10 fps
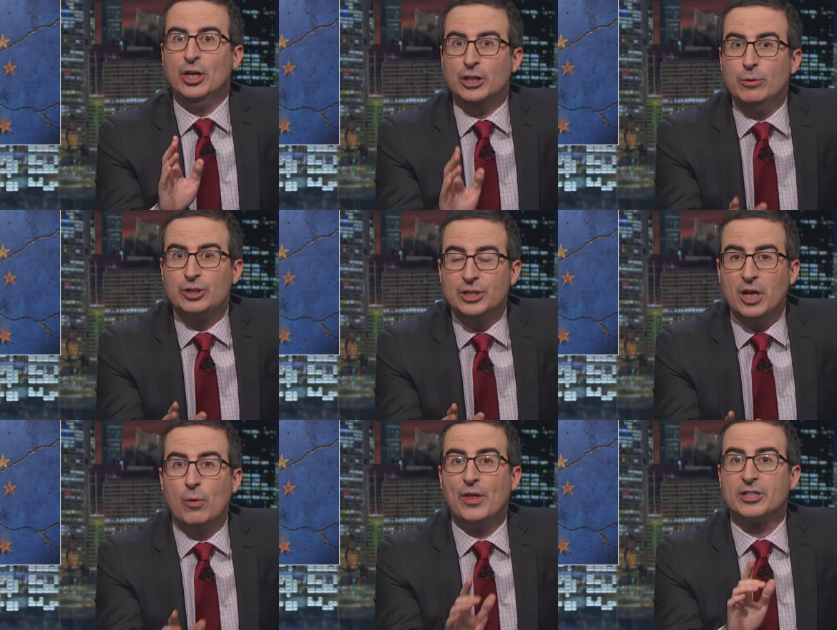you should
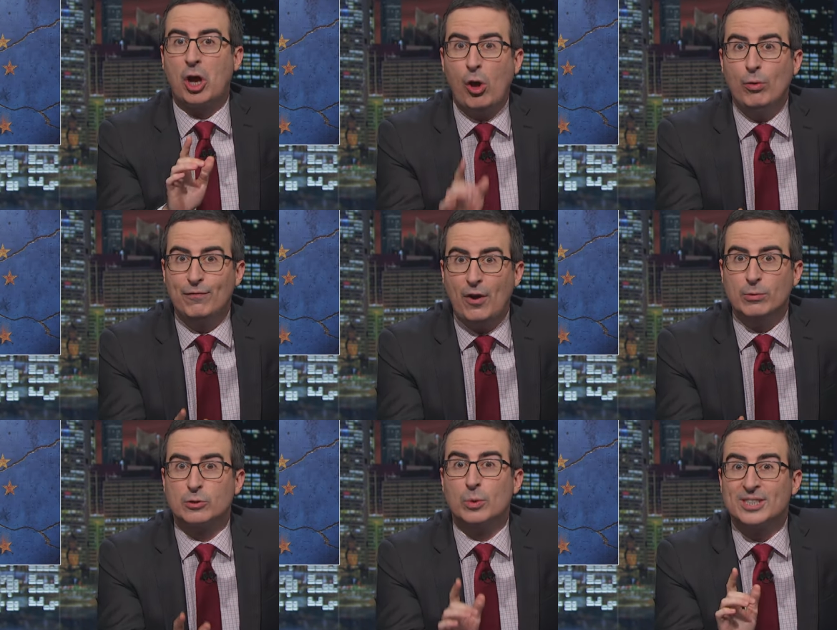know this whole
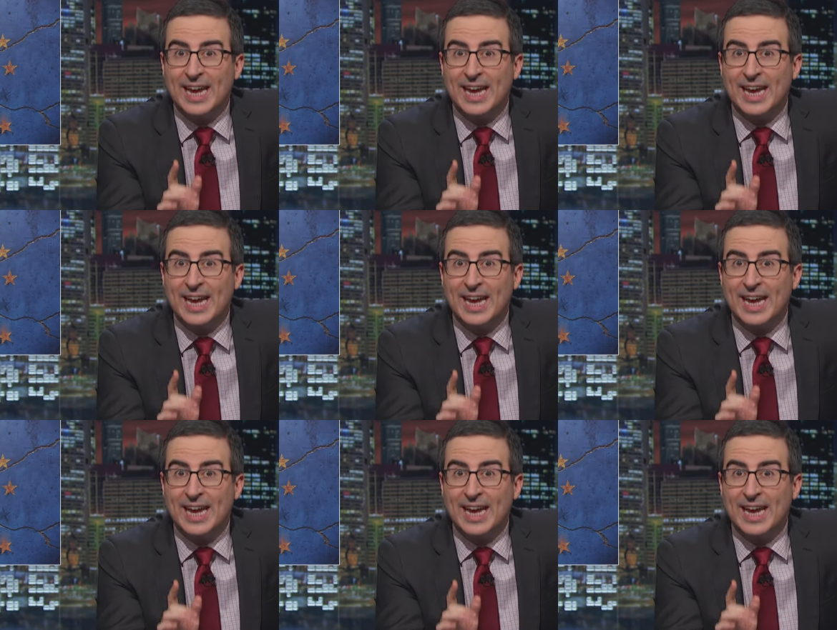vote was